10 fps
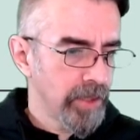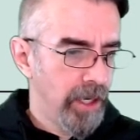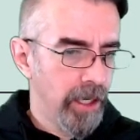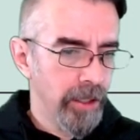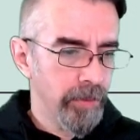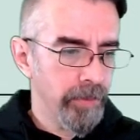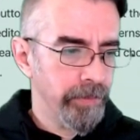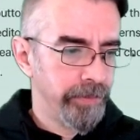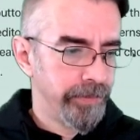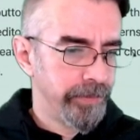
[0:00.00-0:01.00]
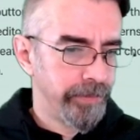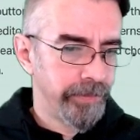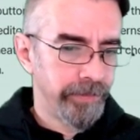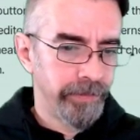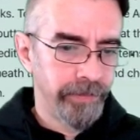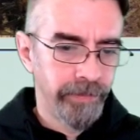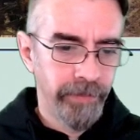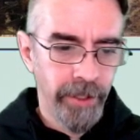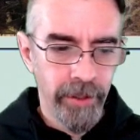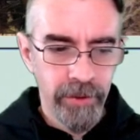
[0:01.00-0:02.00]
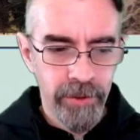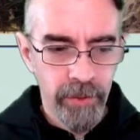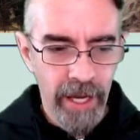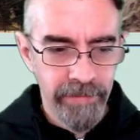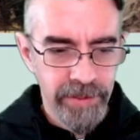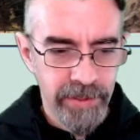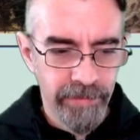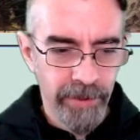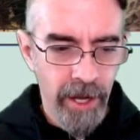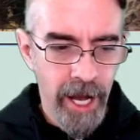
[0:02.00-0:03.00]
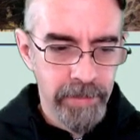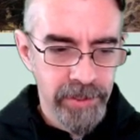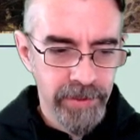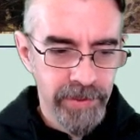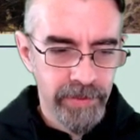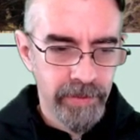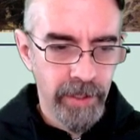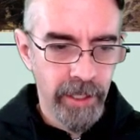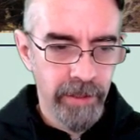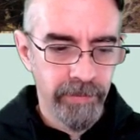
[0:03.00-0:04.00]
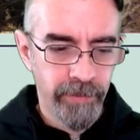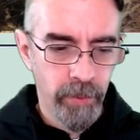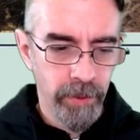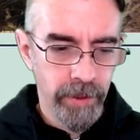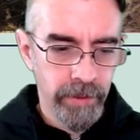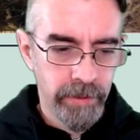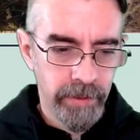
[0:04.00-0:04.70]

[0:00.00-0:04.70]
You know, you do have these different options for